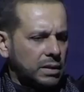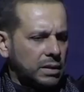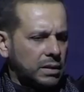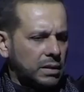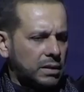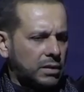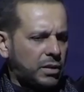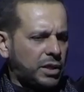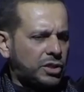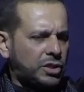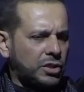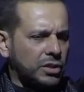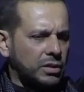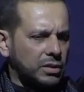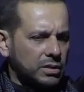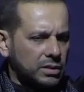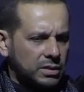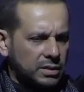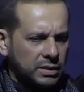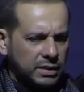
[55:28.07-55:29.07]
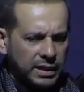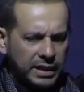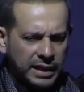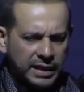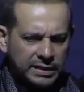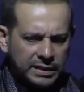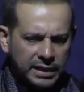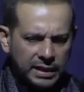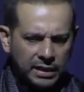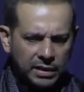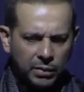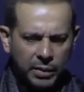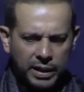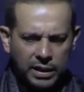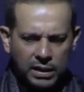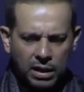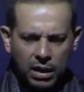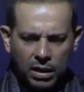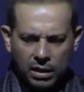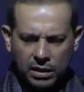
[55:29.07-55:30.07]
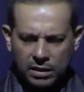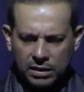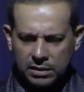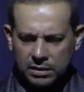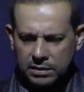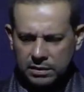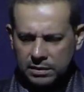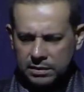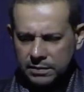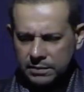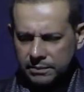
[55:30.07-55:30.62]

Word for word: creatures eating away carcass.